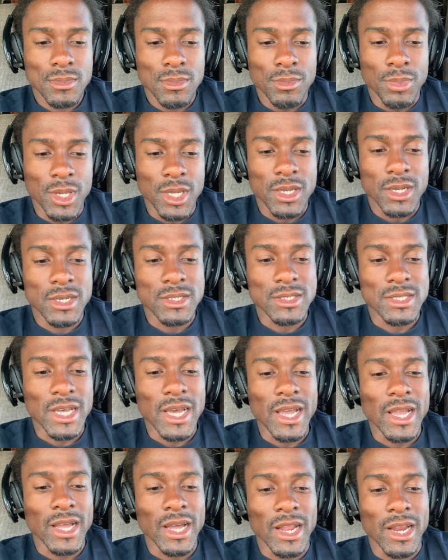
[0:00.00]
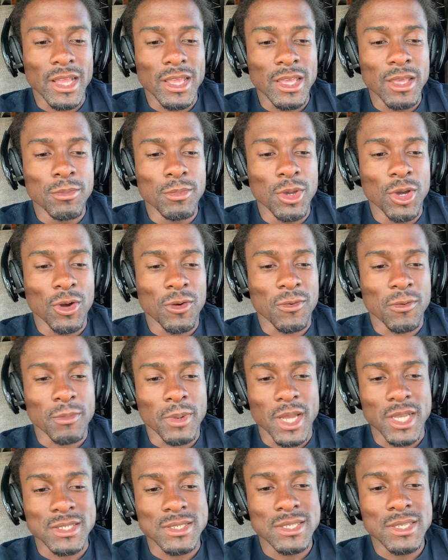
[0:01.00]
because I got an email from
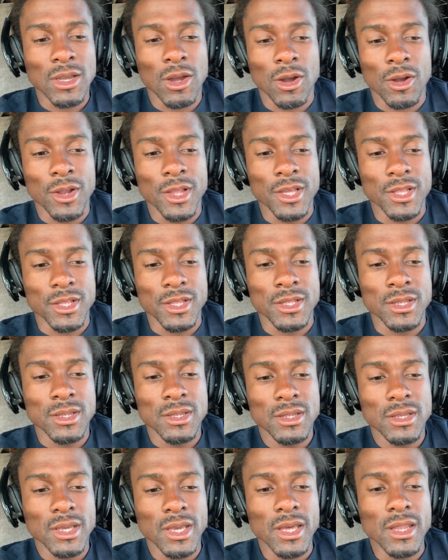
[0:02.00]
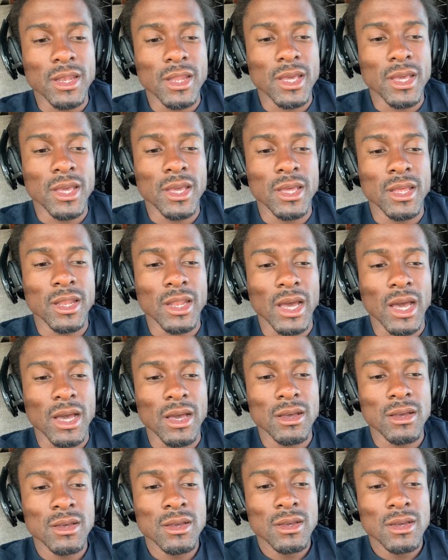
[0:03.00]
like CR England, and then
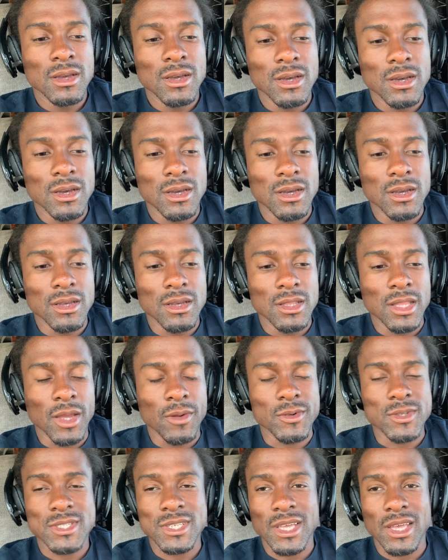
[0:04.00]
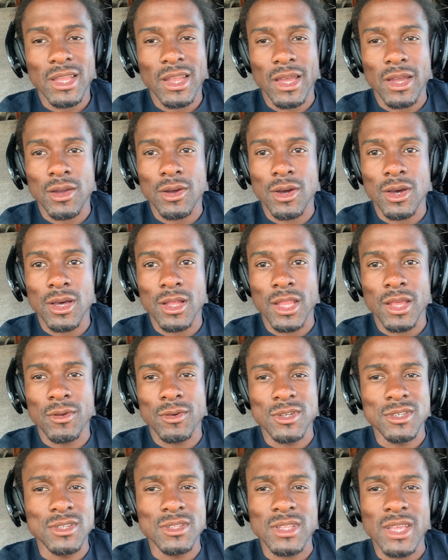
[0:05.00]
they were saying like, oh,
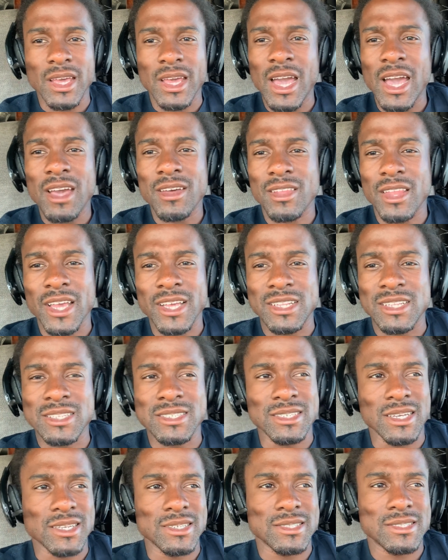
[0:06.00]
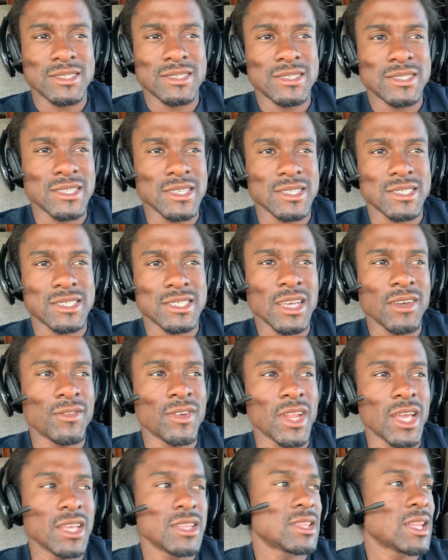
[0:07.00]
they had like these like $6,000,
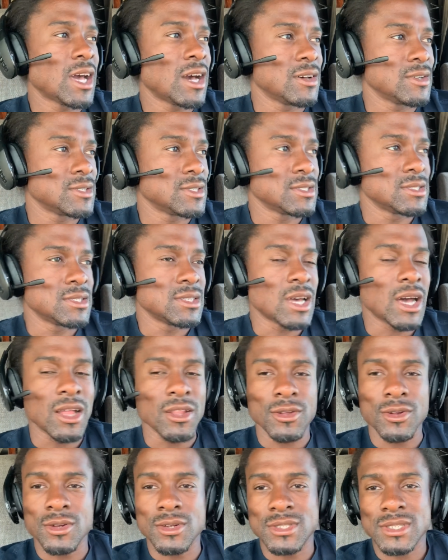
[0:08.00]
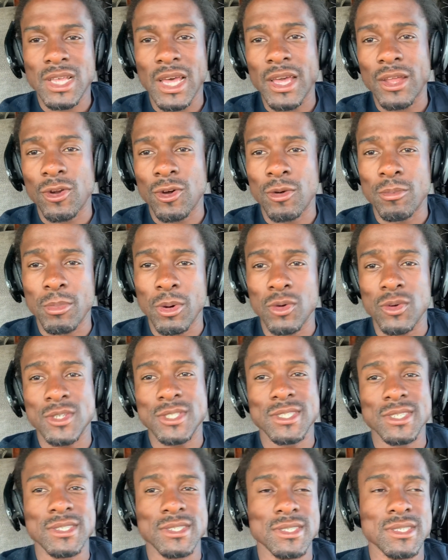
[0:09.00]
$7,000, $8,000 sign-on
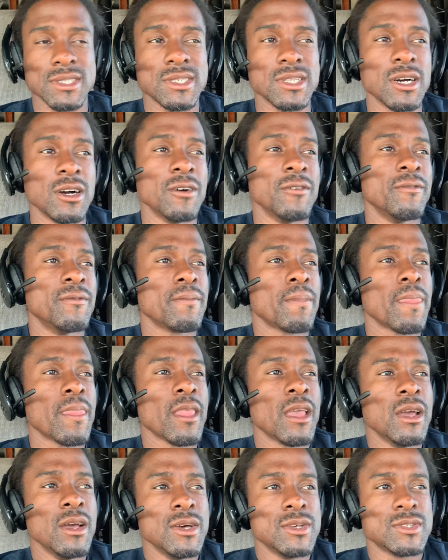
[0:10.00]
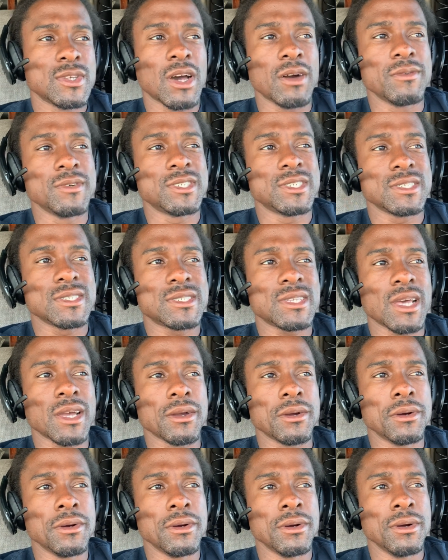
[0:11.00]
bonuses and stuff. So I was just
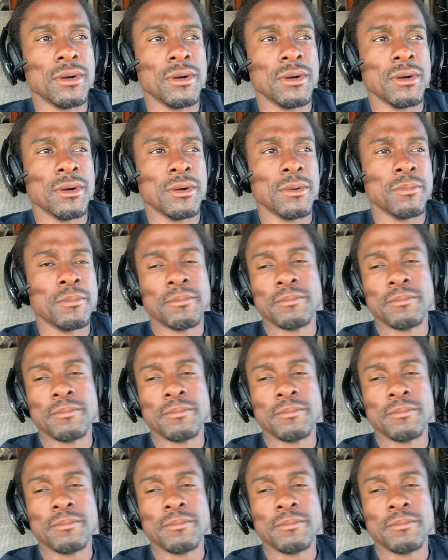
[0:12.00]
like, nah,